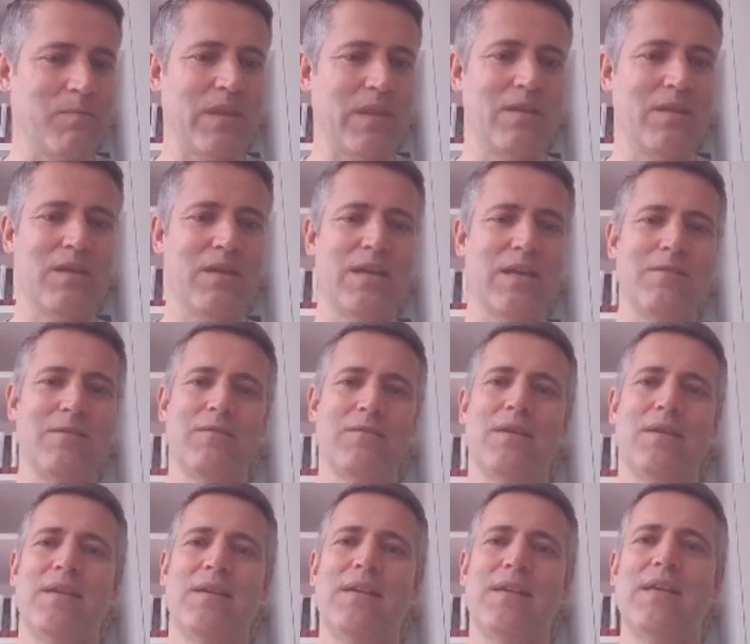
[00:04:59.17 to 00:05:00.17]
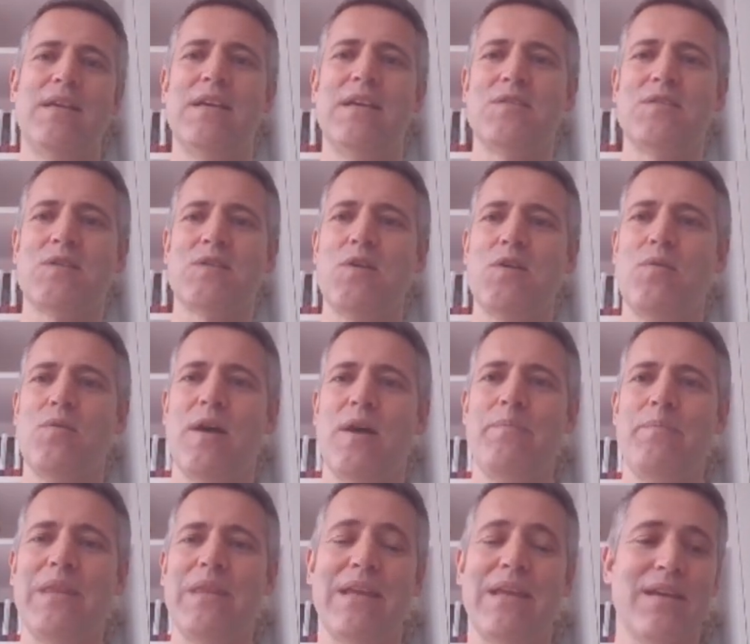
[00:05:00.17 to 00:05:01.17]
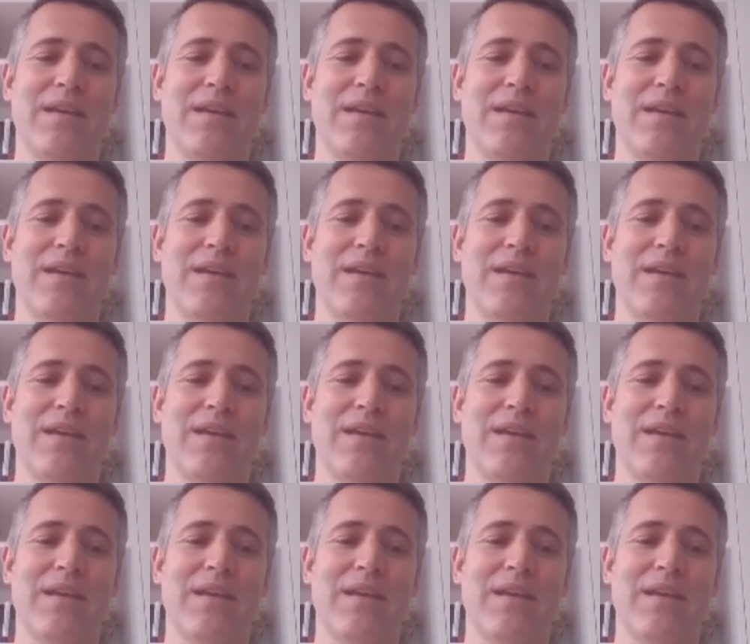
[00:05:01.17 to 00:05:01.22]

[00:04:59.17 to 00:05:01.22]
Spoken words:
Okay, so